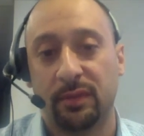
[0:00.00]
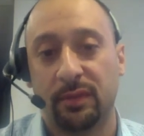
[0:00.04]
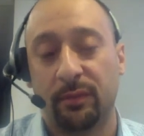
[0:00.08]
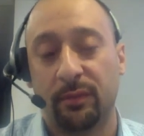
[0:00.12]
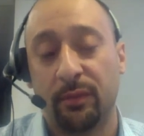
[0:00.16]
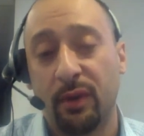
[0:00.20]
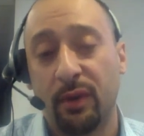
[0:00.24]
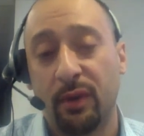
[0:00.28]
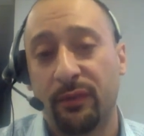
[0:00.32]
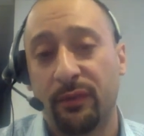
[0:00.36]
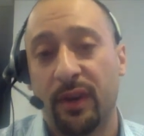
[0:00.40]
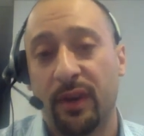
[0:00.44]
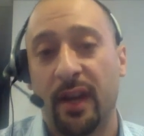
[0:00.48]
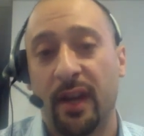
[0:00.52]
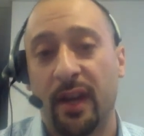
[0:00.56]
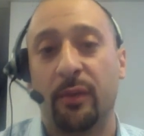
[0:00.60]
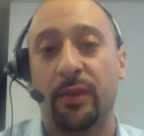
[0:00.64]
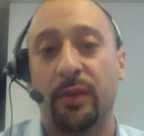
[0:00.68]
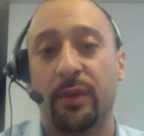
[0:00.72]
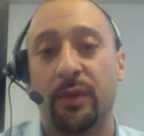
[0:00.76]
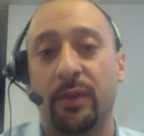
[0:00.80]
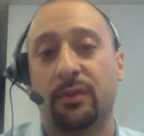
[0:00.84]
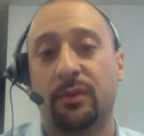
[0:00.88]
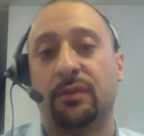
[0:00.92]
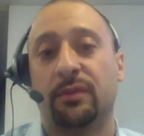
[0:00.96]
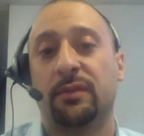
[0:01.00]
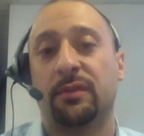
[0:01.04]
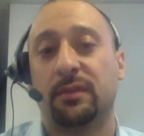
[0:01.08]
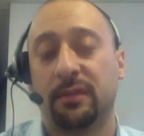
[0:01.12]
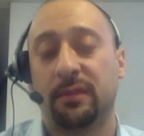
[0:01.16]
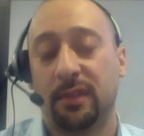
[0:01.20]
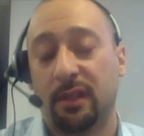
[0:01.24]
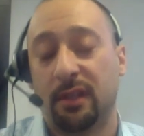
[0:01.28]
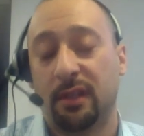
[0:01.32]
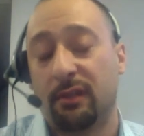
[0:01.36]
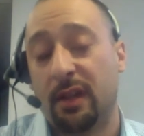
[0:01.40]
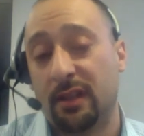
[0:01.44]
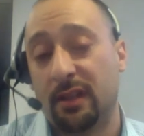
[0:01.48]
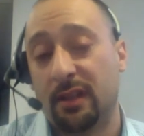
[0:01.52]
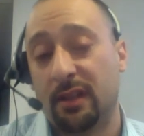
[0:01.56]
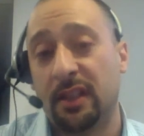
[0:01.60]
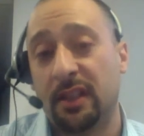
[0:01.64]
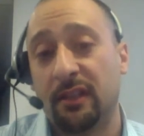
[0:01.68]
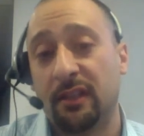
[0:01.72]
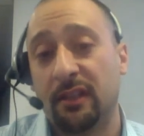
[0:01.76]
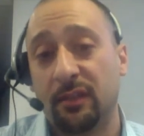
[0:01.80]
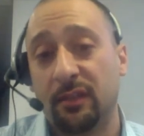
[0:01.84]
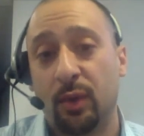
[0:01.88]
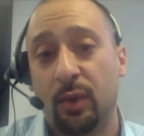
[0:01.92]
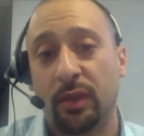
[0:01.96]
profile, which will theoretically
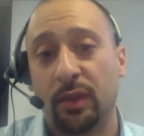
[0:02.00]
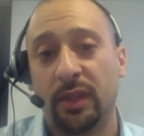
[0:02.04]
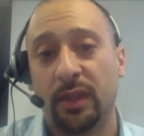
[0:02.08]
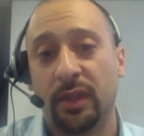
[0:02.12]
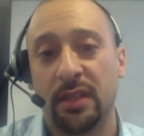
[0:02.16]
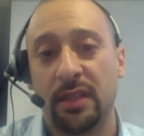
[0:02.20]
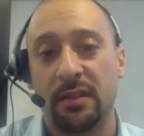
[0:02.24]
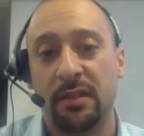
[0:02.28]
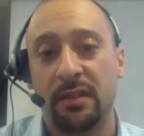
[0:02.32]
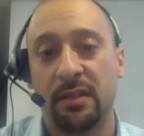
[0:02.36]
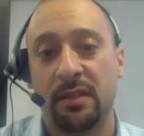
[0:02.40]
give you more leads.